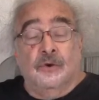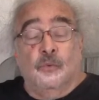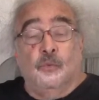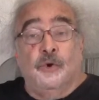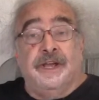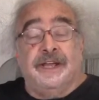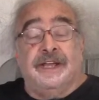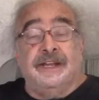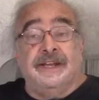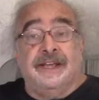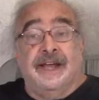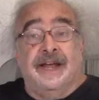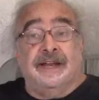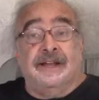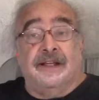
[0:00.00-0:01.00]
we can
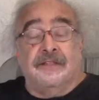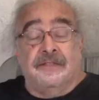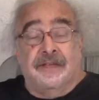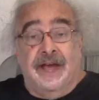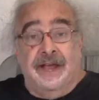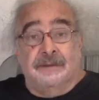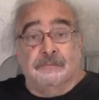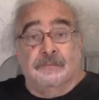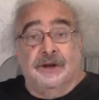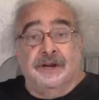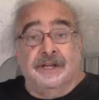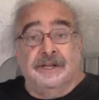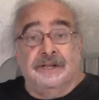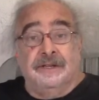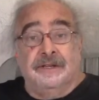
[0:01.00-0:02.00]
get that
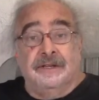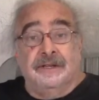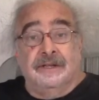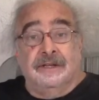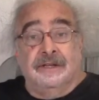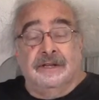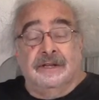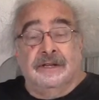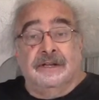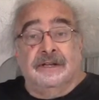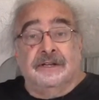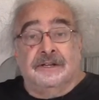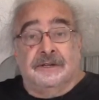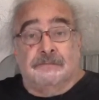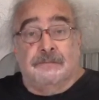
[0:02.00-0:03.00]
money
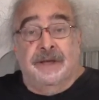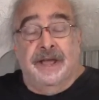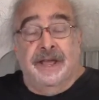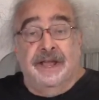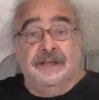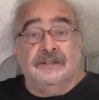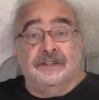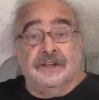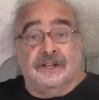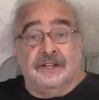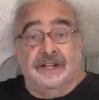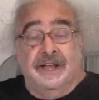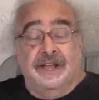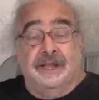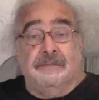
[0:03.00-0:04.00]
to pay the
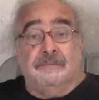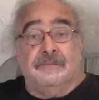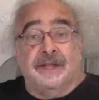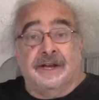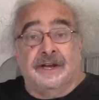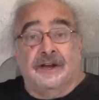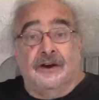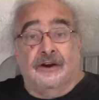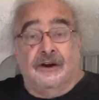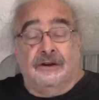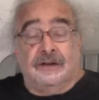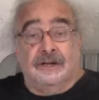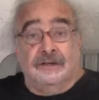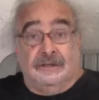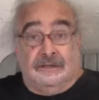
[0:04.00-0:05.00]
claim that
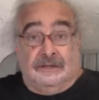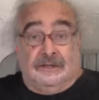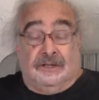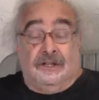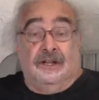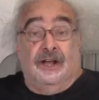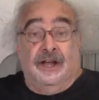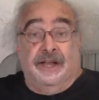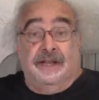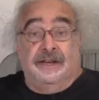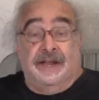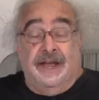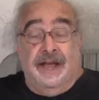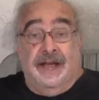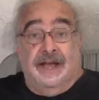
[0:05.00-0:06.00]
our
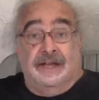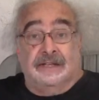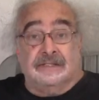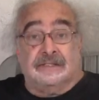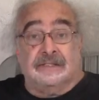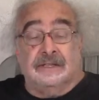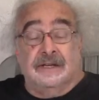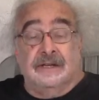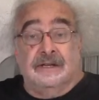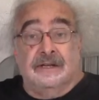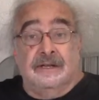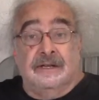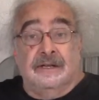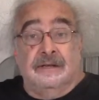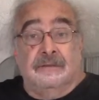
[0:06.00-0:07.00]
client has
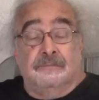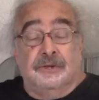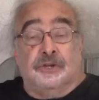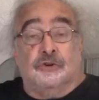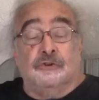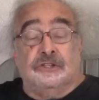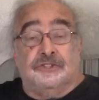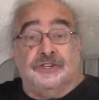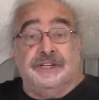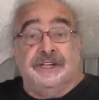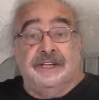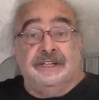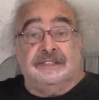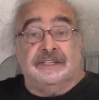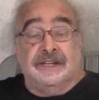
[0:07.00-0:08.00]
because she
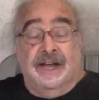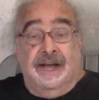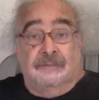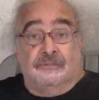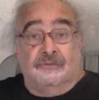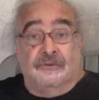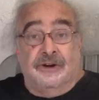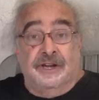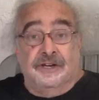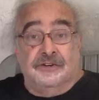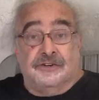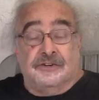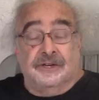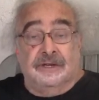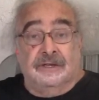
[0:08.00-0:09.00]
needs an
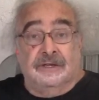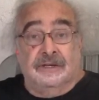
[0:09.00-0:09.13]
operation.